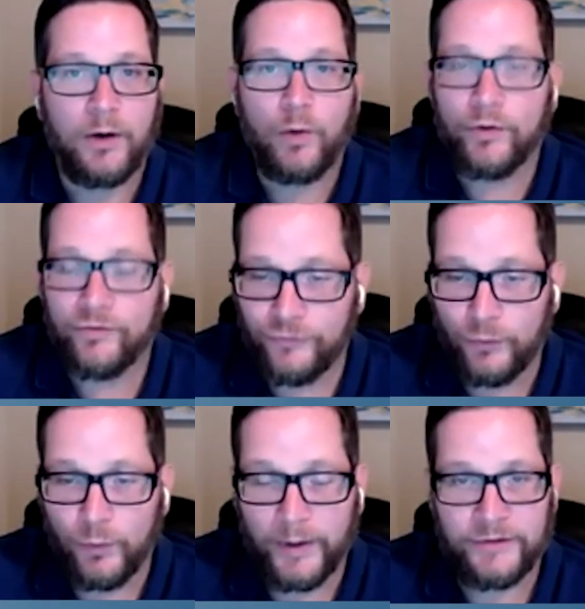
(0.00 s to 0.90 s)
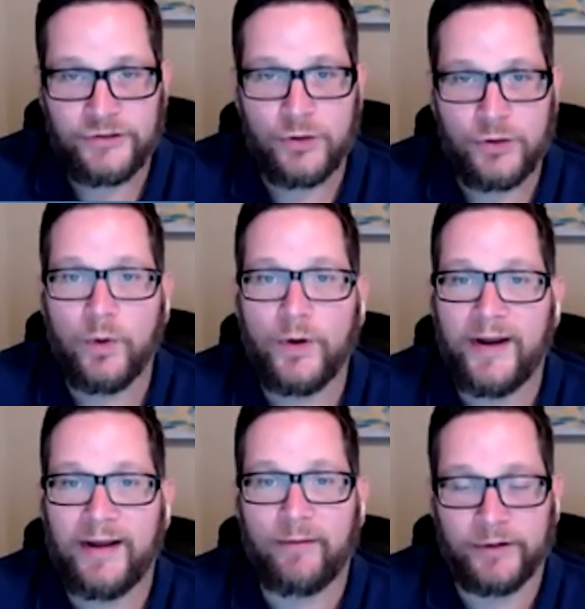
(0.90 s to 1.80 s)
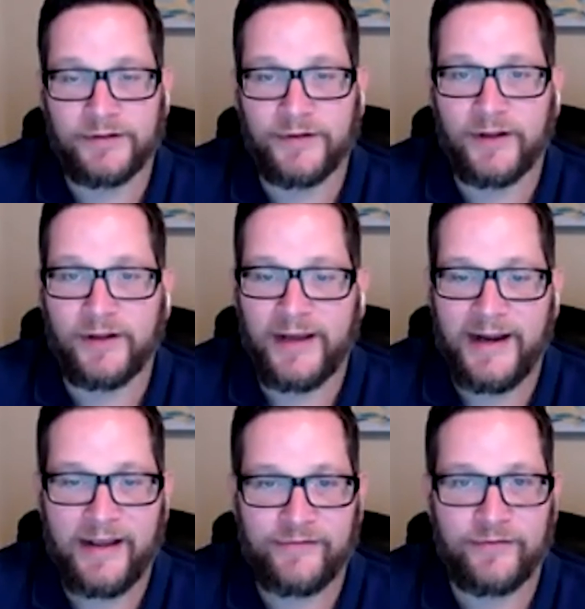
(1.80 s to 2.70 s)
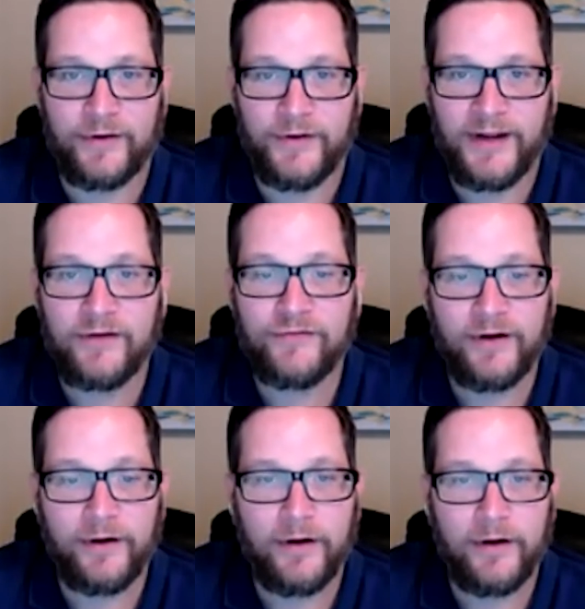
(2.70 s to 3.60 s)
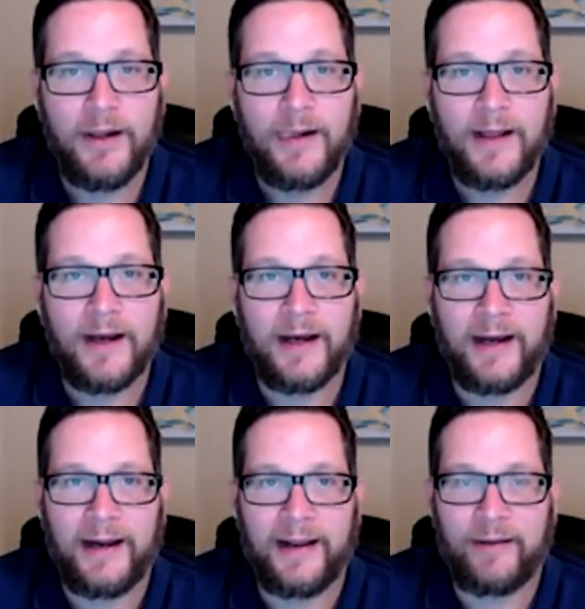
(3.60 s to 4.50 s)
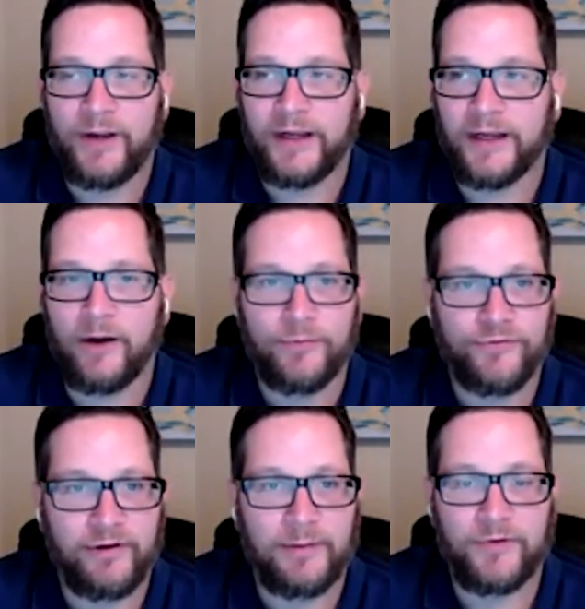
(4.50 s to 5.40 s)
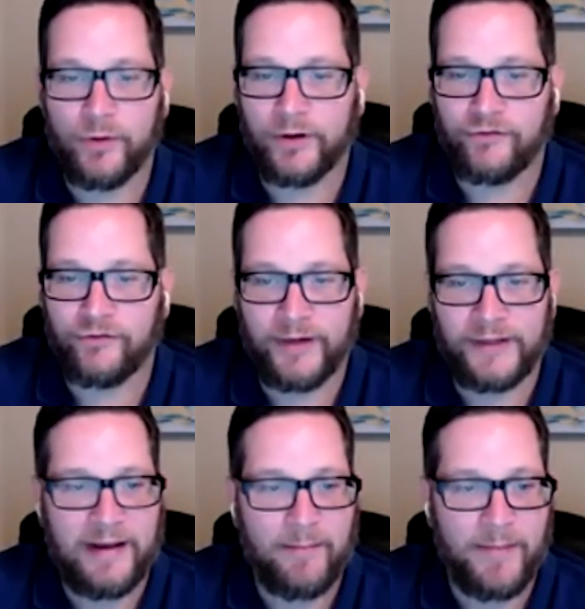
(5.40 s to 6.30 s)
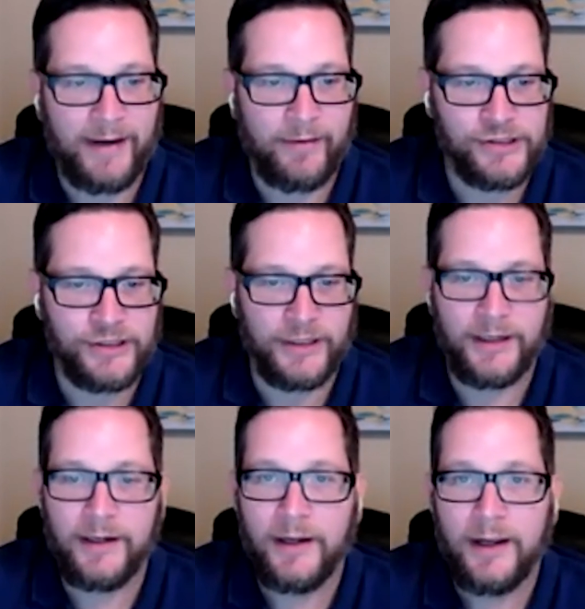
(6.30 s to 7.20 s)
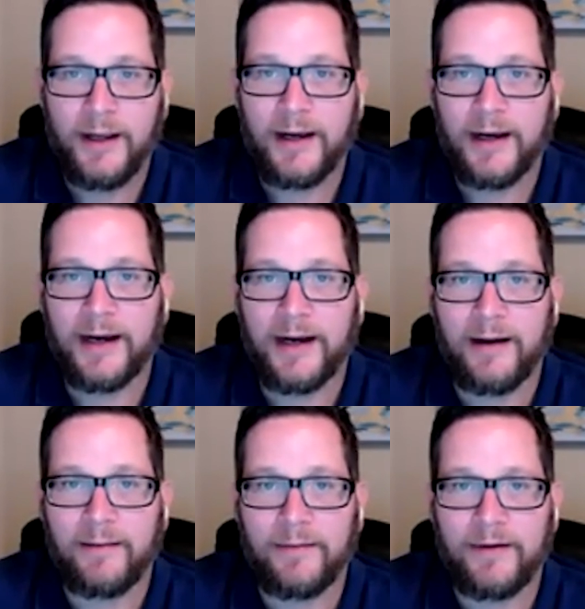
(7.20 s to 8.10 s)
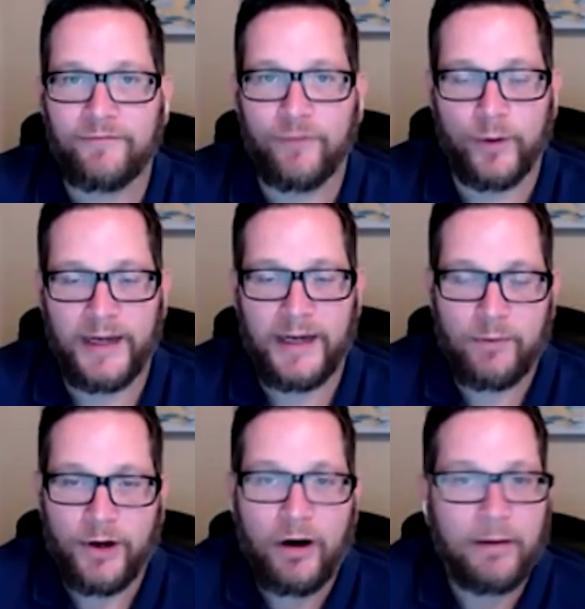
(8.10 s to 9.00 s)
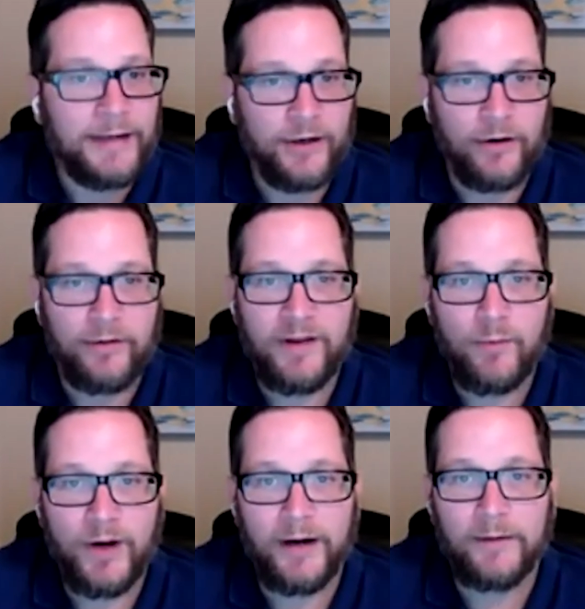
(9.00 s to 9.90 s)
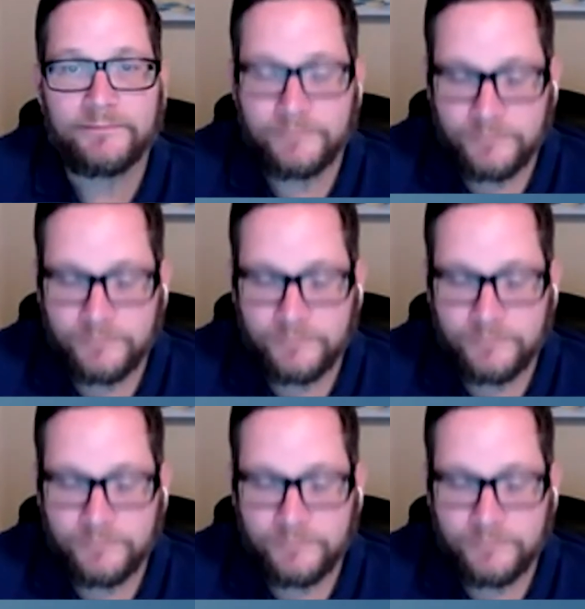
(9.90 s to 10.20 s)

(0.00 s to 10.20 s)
or storage or network that the client has in their data center. And we can help script and orchestrate that migration for anyone already on VMware.